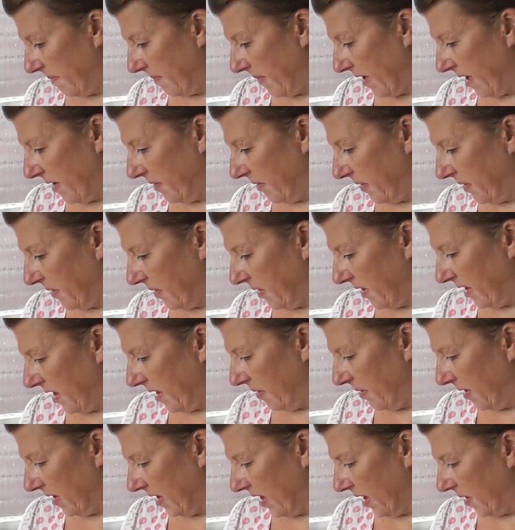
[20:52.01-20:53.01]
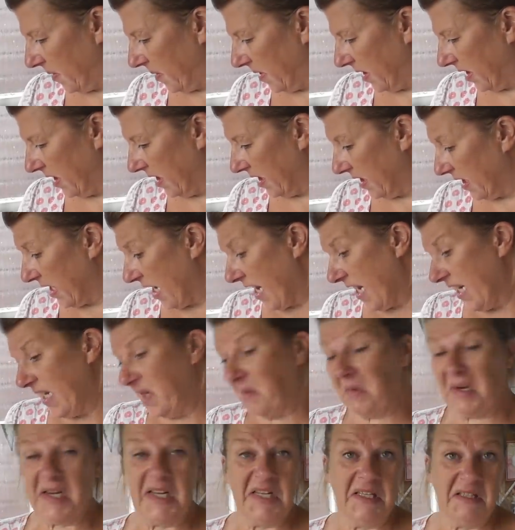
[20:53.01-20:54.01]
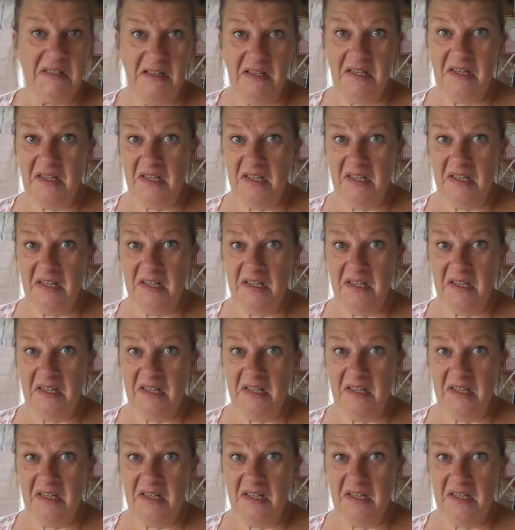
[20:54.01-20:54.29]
pounds or so, is that right? Anyway,